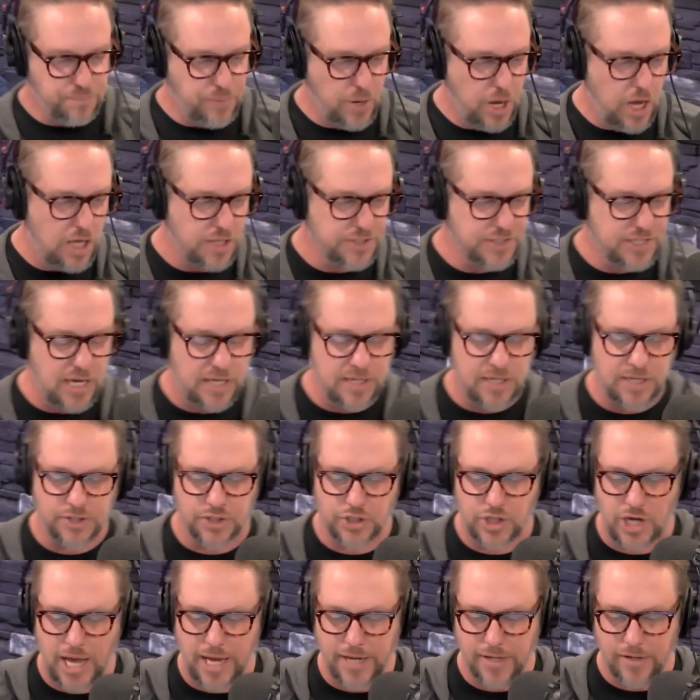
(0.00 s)
Paul's getting a
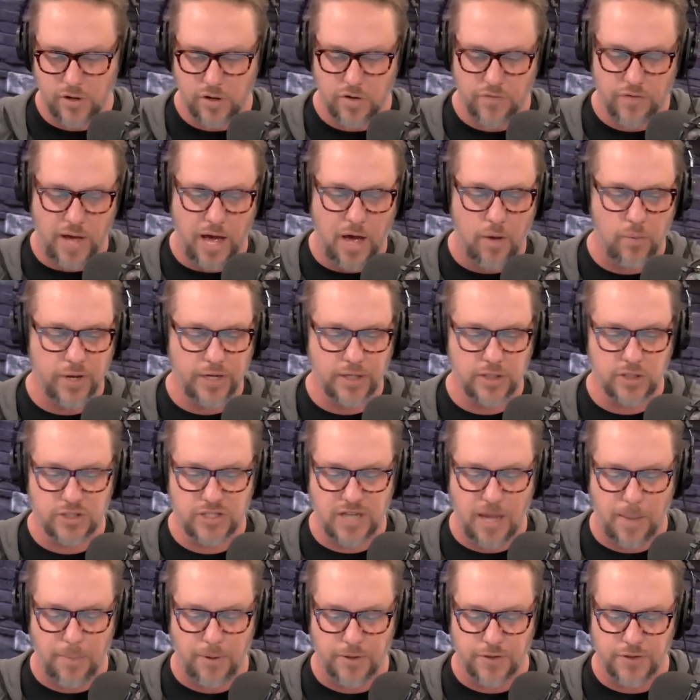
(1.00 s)
check or if Hot Wings
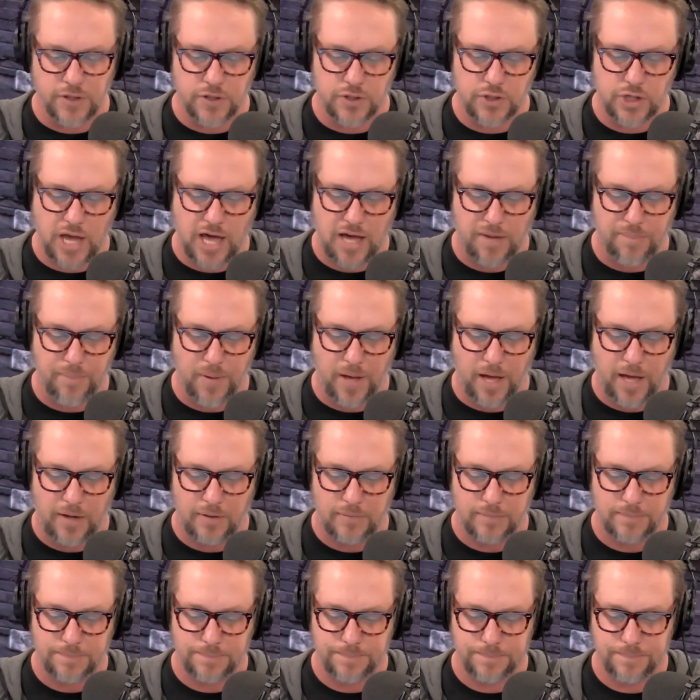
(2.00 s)
doubles the jackpot
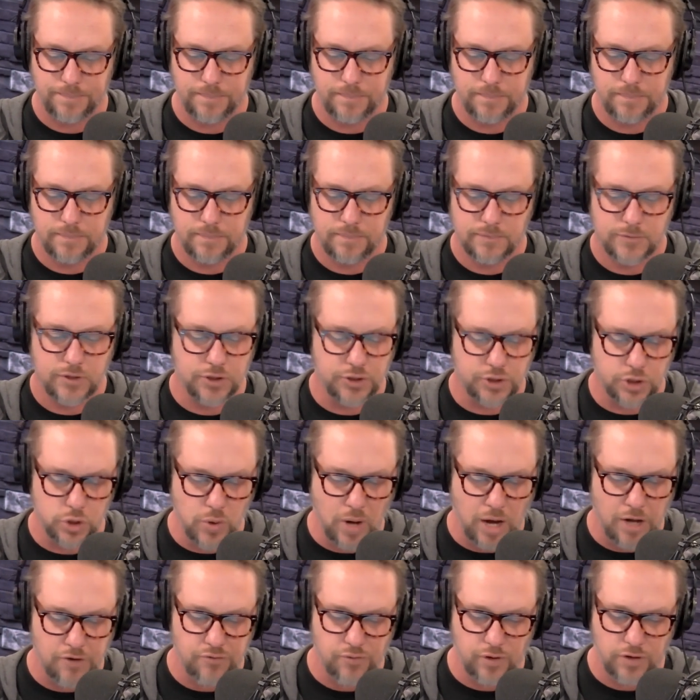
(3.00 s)
to
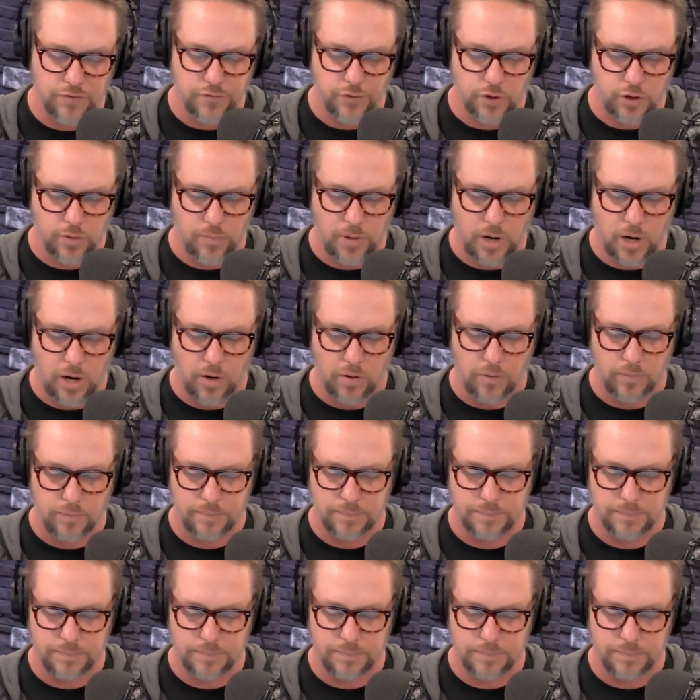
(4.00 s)
200 for tomorrow.